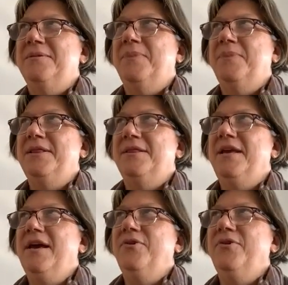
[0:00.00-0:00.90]
But
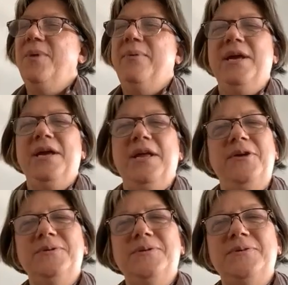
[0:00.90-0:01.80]
the other way we can
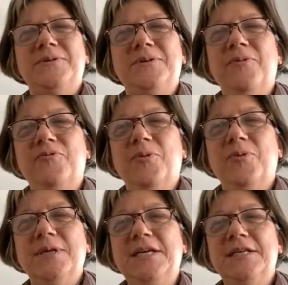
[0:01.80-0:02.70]
use
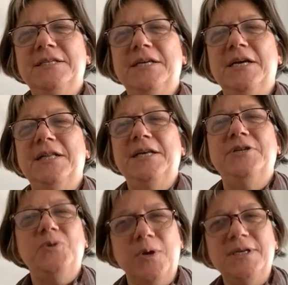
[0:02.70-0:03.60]
carbon-14 is on these
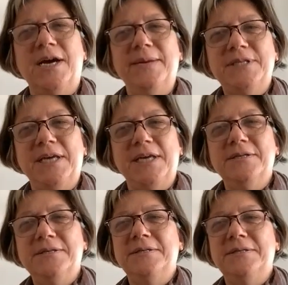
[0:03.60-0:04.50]
short time
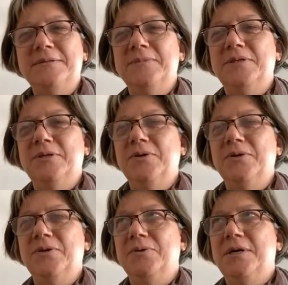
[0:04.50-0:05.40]
scales.
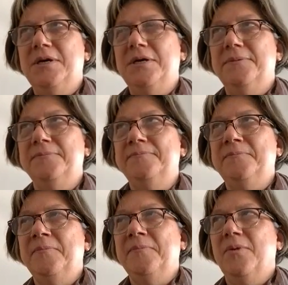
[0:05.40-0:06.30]
So
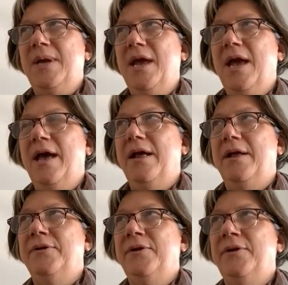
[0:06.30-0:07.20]
we
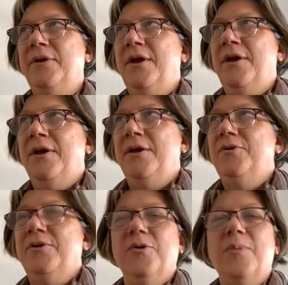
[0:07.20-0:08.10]
had
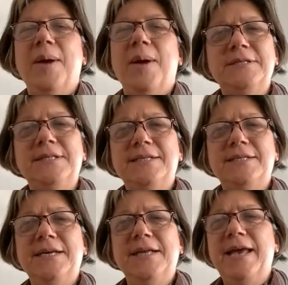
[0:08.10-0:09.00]
nuclear weapons
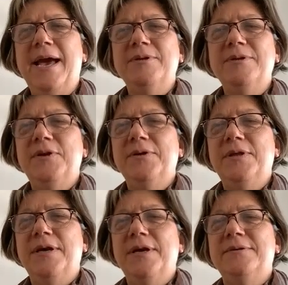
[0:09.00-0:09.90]
testing in the atmosphere
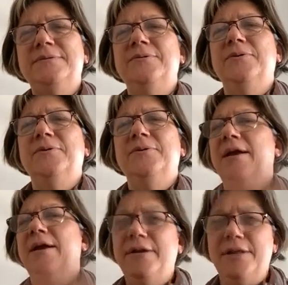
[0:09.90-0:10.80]
that
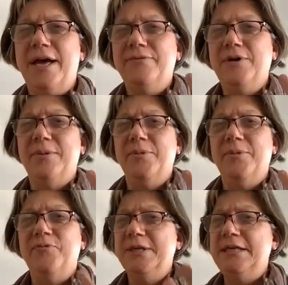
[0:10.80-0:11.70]
created a lot of
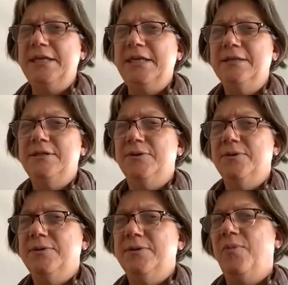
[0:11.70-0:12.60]
carbon-14.
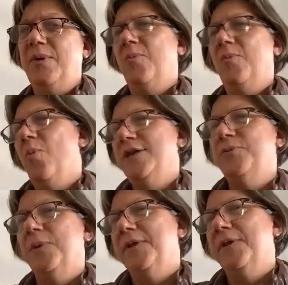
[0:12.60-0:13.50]
And we watch
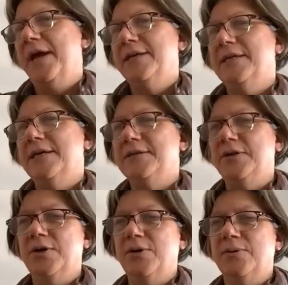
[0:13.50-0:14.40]
where that excess
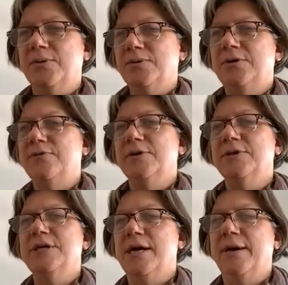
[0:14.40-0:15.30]
goes over
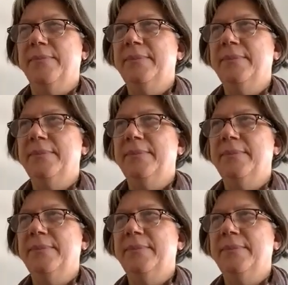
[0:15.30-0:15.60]
time.